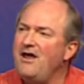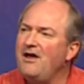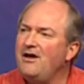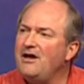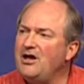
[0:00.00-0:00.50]

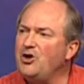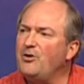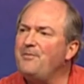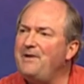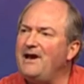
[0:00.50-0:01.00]
in your
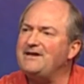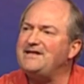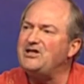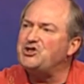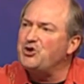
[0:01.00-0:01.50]
ability
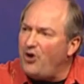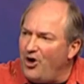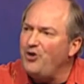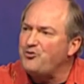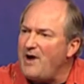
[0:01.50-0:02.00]
to hold
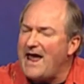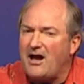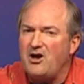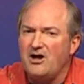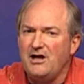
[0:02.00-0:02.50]
rank,
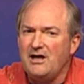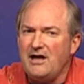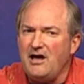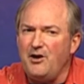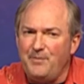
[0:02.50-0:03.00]
in
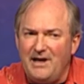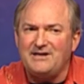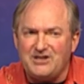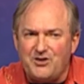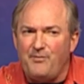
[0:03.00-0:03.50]
ability to
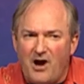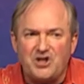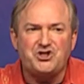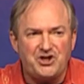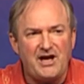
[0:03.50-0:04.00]
march
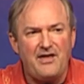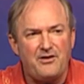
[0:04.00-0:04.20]
together